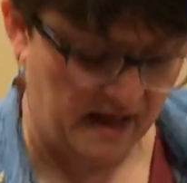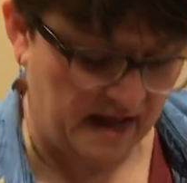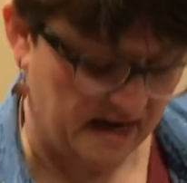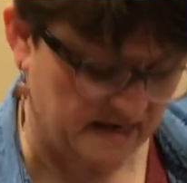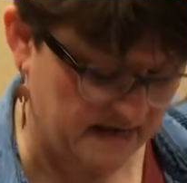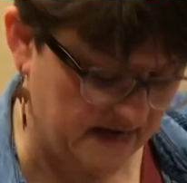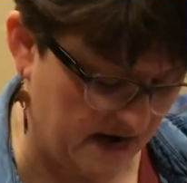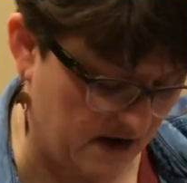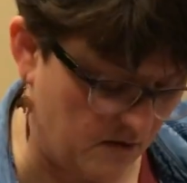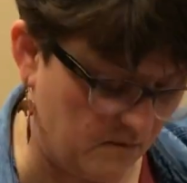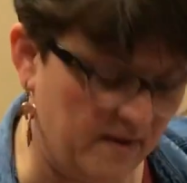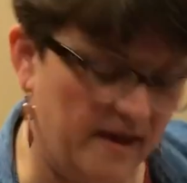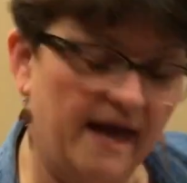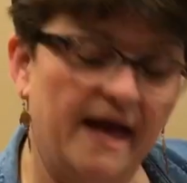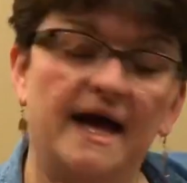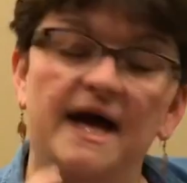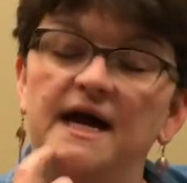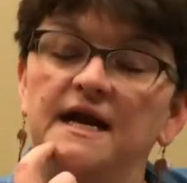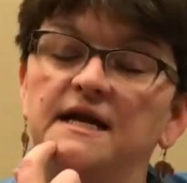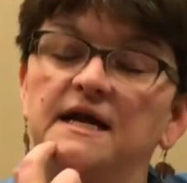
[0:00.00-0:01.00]
And now we
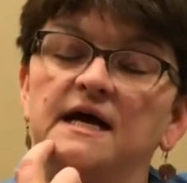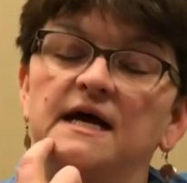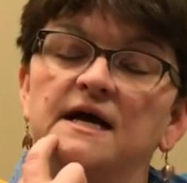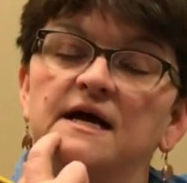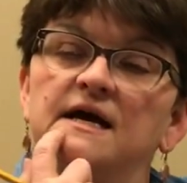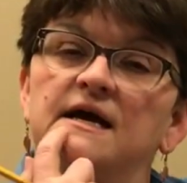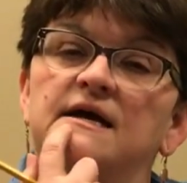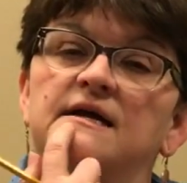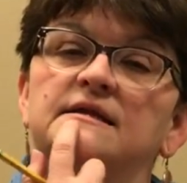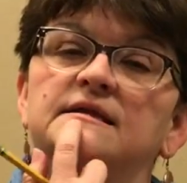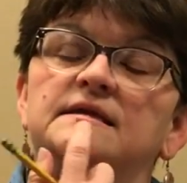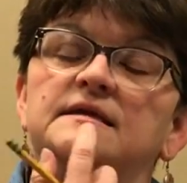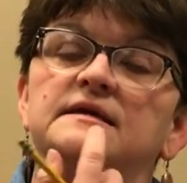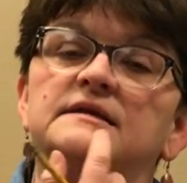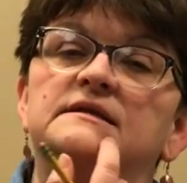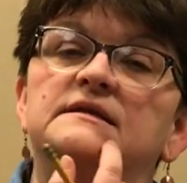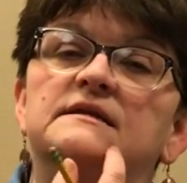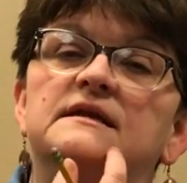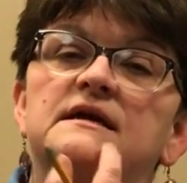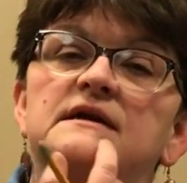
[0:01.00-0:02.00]
add a
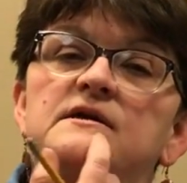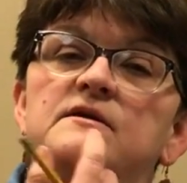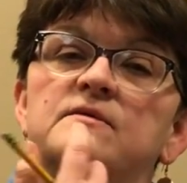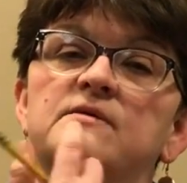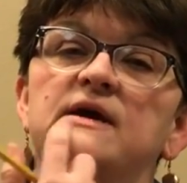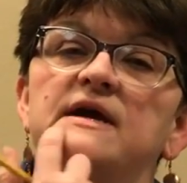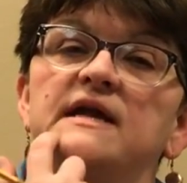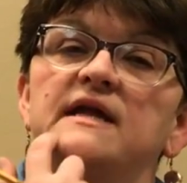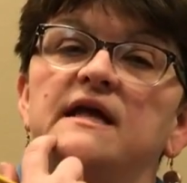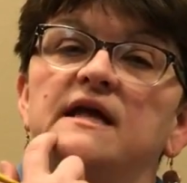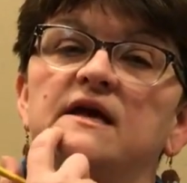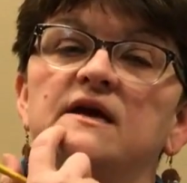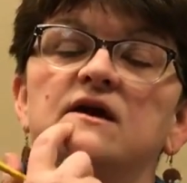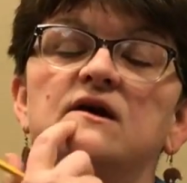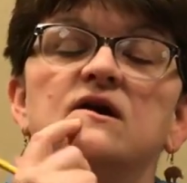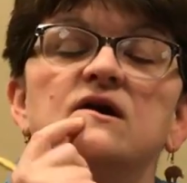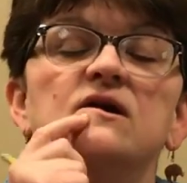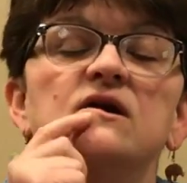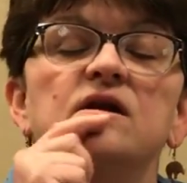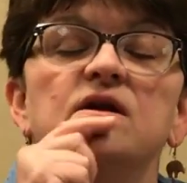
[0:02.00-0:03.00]
little line right
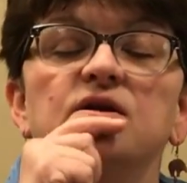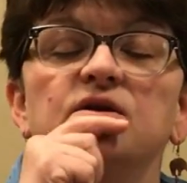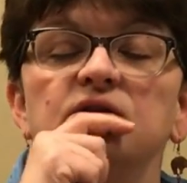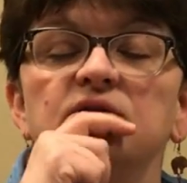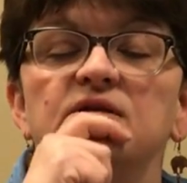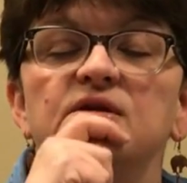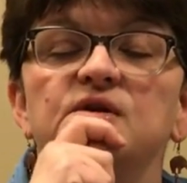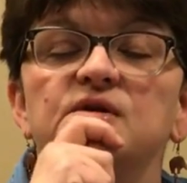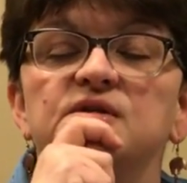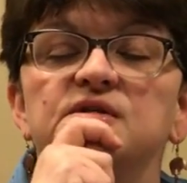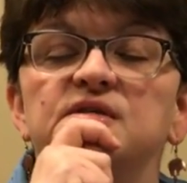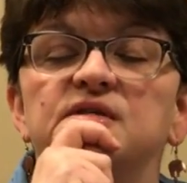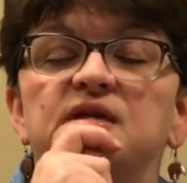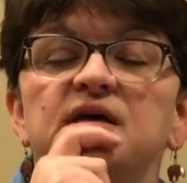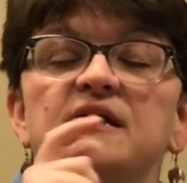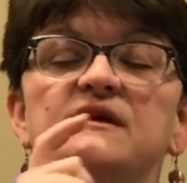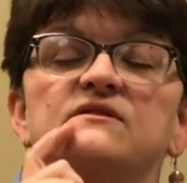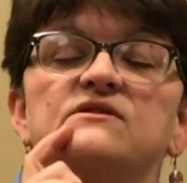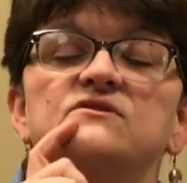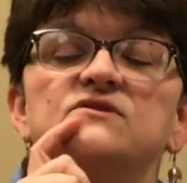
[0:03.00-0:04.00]
here. You'll notice
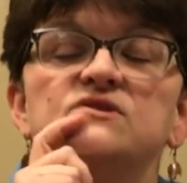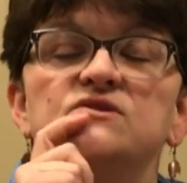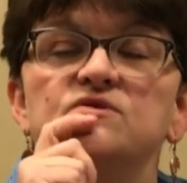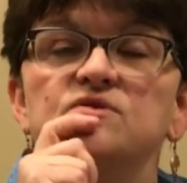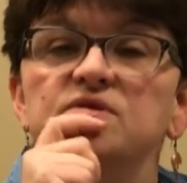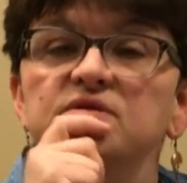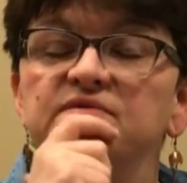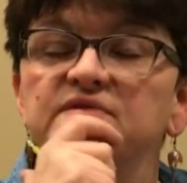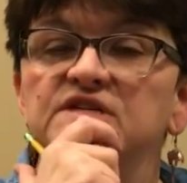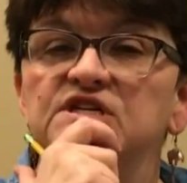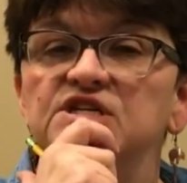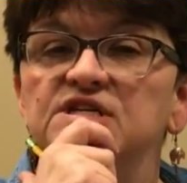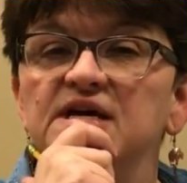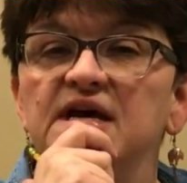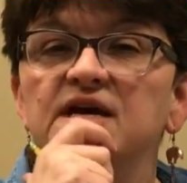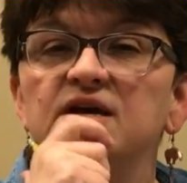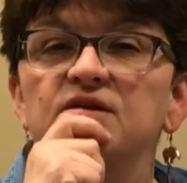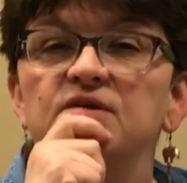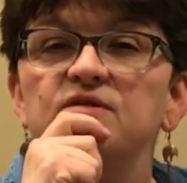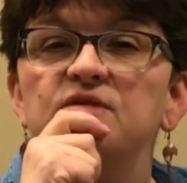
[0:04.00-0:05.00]
that there's sort of a
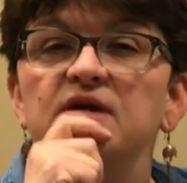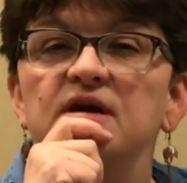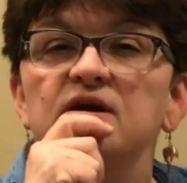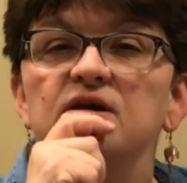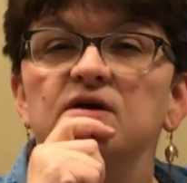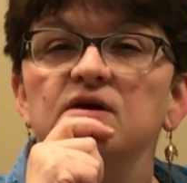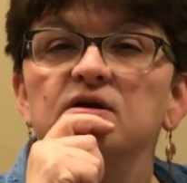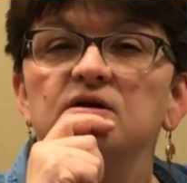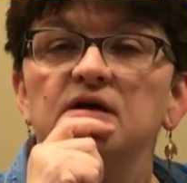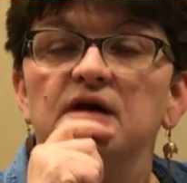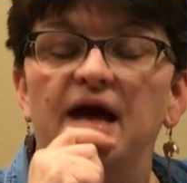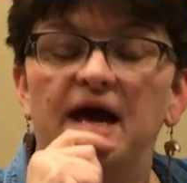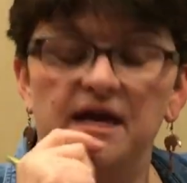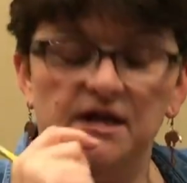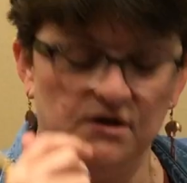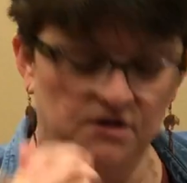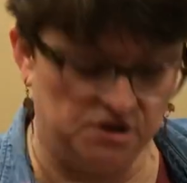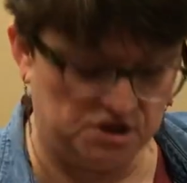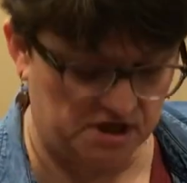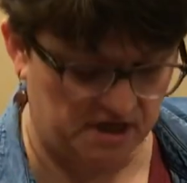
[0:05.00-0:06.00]
shadow there
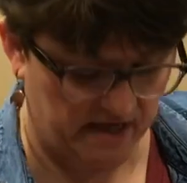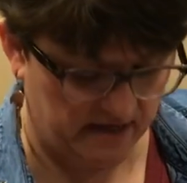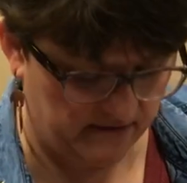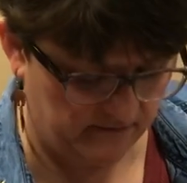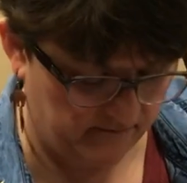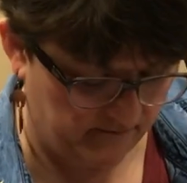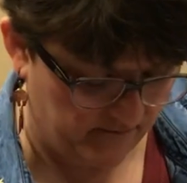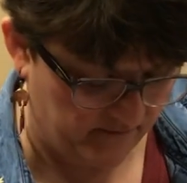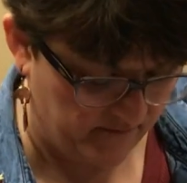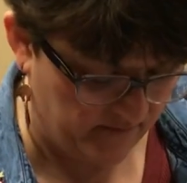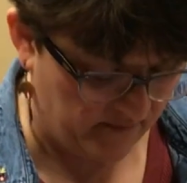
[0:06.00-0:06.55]
at your chin.